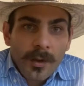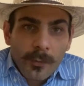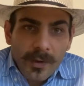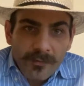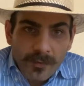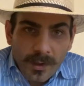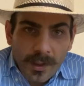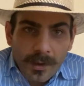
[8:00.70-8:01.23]
We
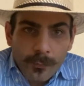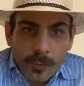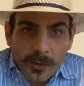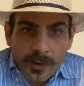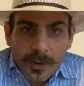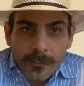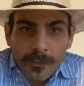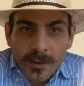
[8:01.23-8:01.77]
have a lot
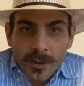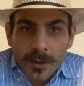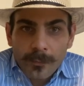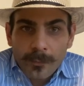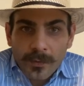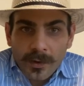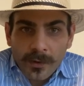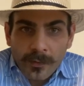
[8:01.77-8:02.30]
more coming
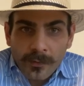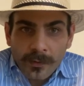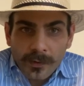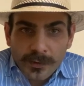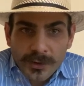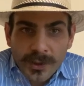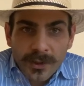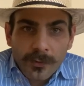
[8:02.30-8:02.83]
up on the
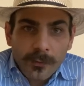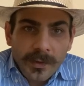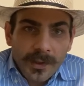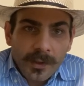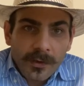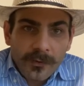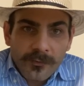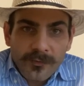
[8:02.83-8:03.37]
channel
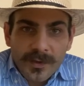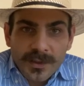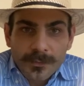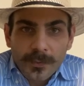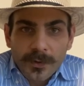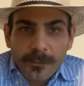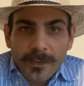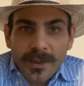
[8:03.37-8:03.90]
and on the
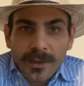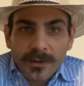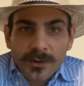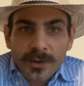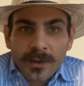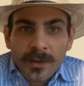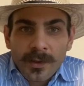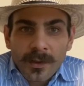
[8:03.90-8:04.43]
Facebook
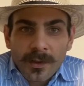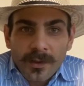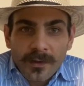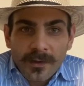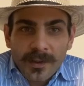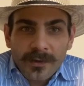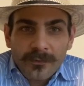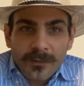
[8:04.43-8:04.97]
page. All
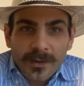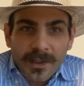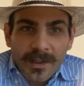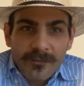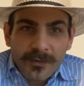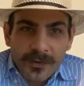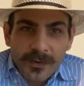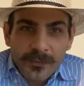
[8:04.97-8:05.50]
right, well,
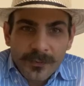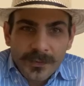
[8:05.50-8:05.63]
have a good